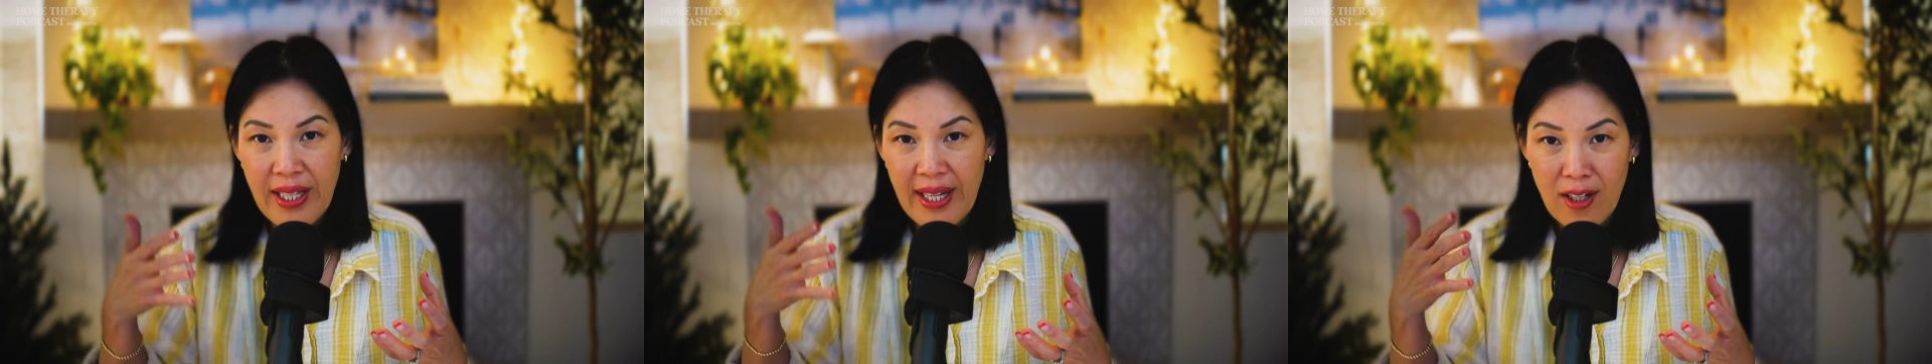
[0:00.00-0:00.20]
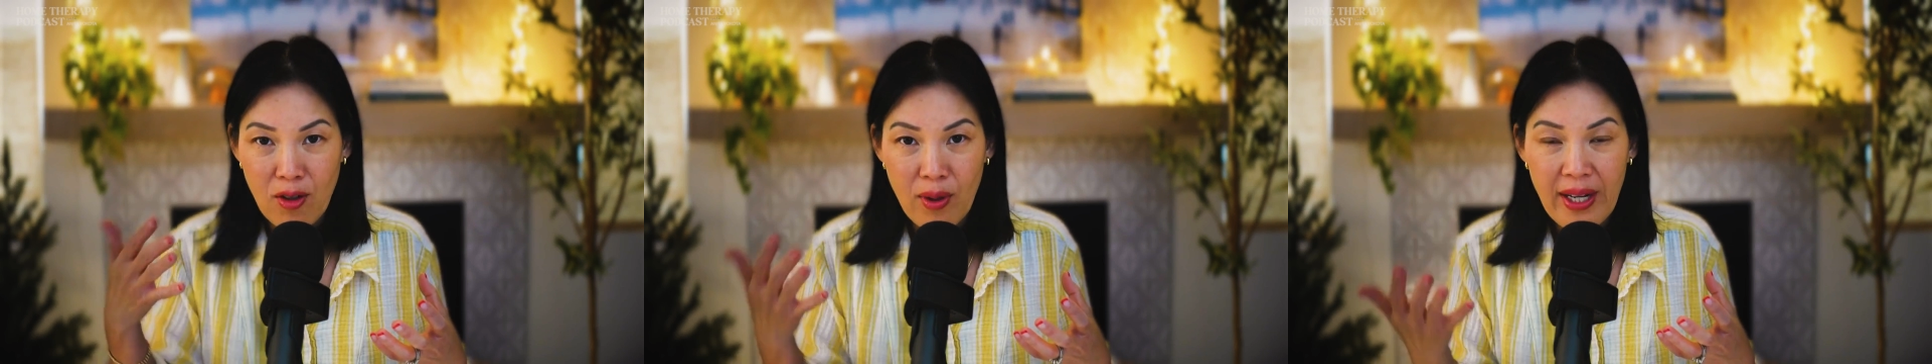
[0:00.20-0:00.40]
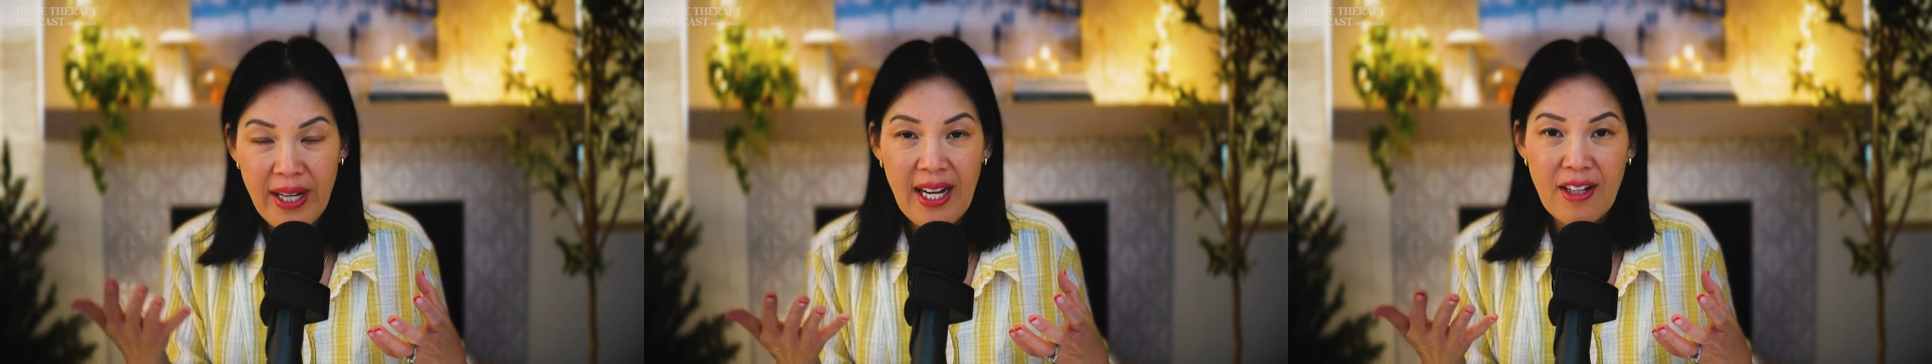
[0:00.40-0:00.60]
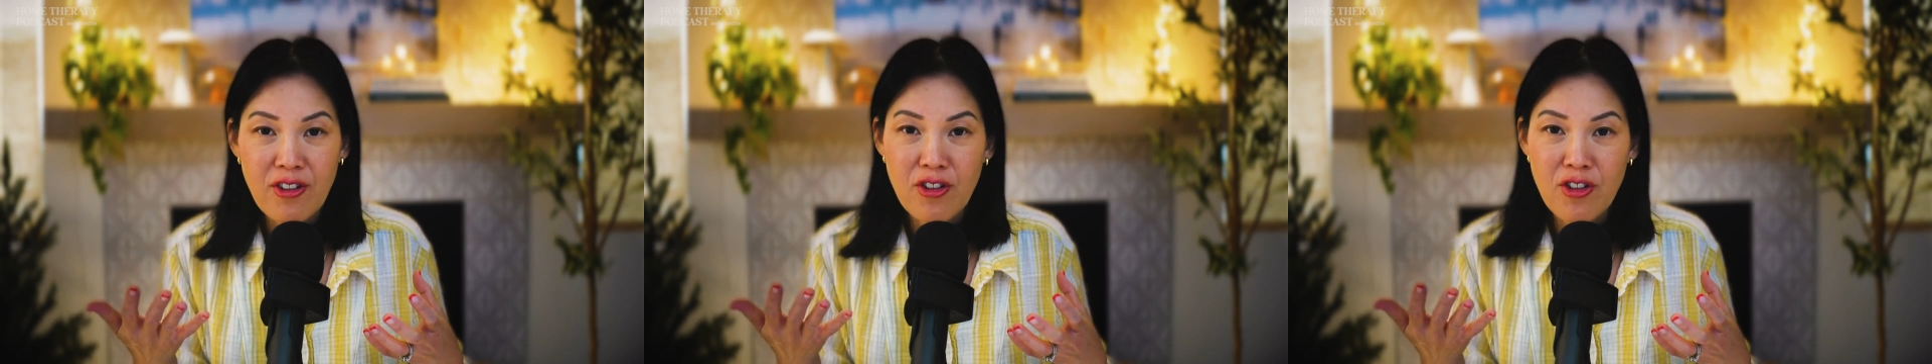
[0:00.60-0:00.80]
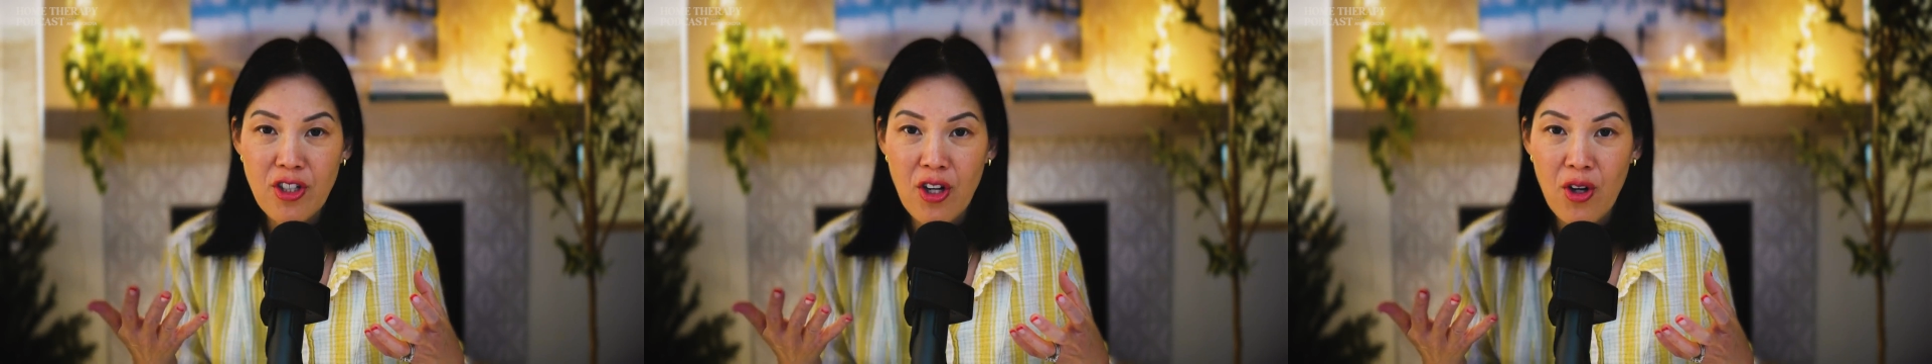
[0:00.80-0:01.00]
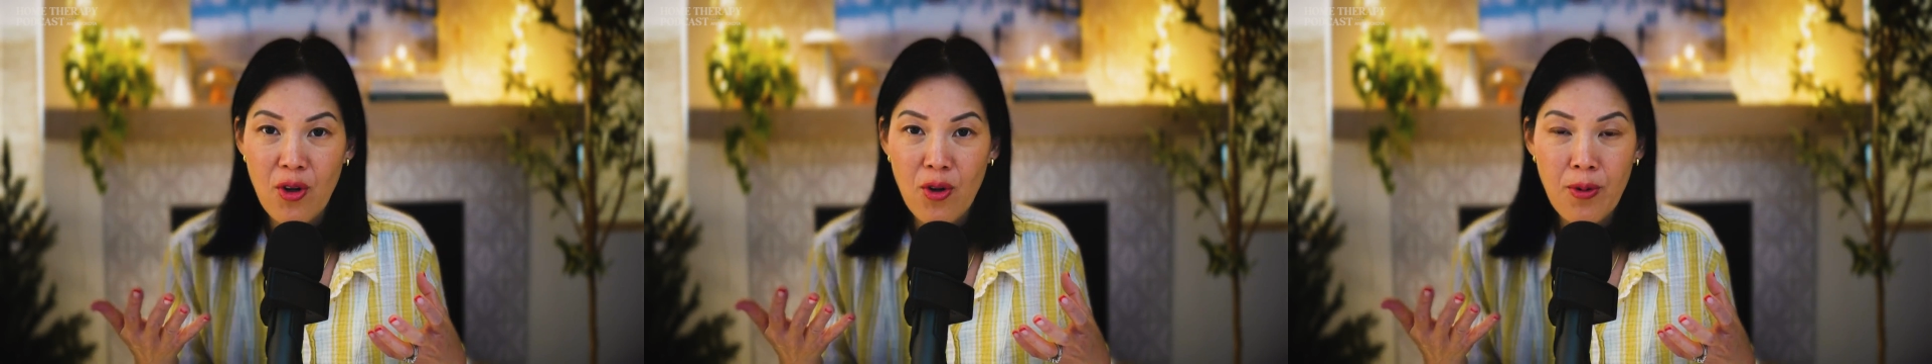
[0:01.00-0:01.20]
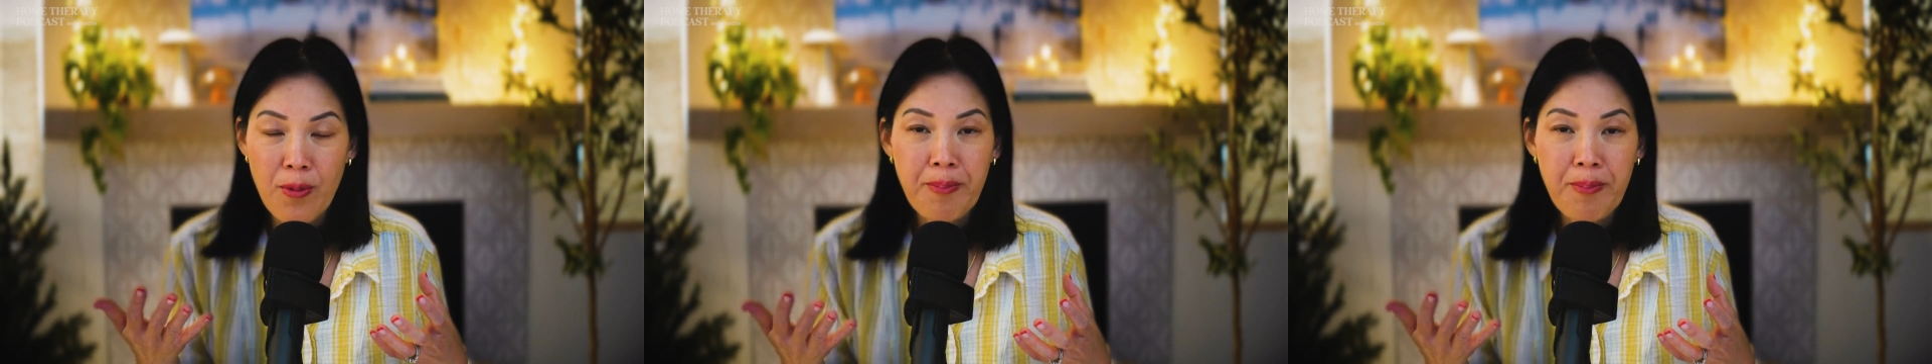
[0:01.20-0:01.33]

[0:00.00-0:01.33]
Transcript: that gray undertone.